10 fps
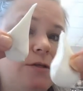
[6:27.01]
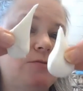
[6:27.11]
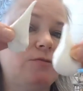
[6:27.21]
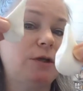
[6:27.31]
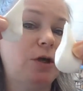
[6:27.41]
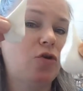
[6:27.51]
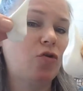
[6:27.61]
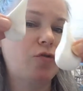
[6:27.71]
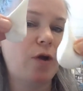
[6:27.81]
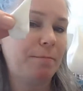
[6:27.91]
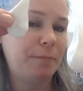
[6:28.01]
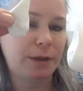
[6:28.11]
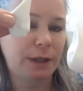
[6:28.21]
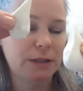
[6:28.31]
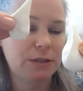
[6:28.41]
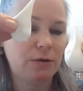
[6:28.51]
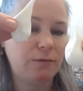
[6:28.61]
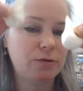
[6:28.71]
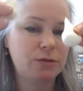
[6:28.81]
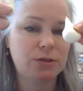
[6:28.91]
it's really crumbly. So
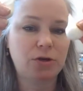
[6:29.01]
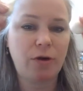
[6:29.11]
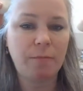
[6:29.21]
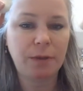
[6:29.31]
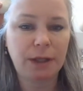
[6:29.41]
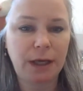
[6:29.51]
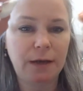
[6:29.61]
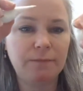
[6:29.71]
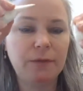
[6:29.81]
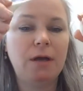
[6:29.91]
if yours is crumbly,